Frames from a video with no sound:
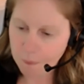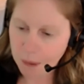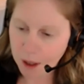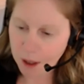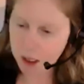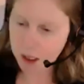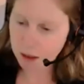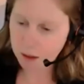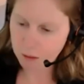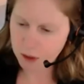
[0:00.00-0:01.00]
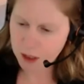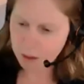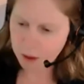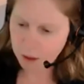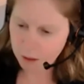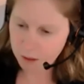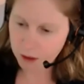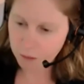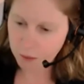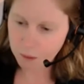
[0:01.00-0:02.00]
But, similar
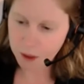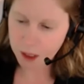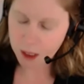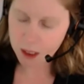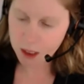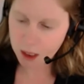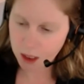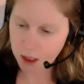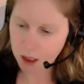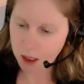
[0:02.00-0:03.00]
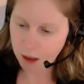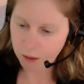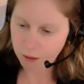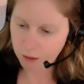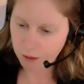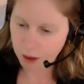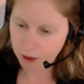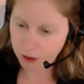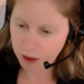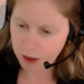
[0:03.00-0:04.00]
to what we can see in other
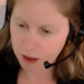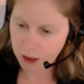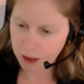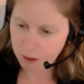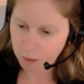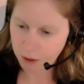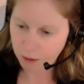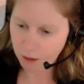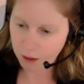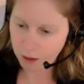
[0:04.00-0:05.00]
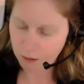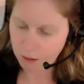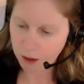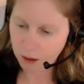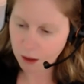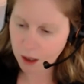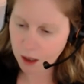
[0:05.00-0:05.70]
neurologic disease with ongoing